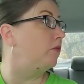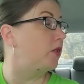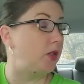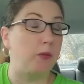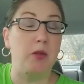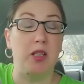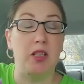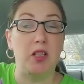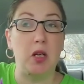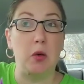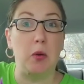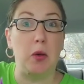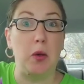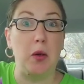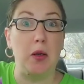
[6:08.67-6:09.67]
Something's
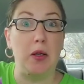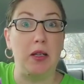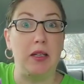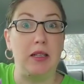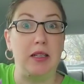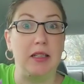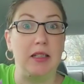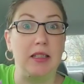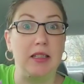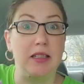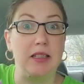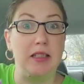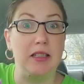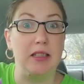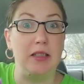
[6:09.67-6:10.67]
going on and
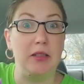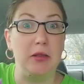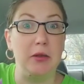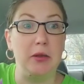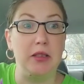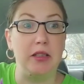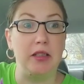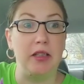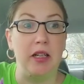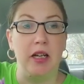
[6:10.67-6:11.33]
I didn't do it.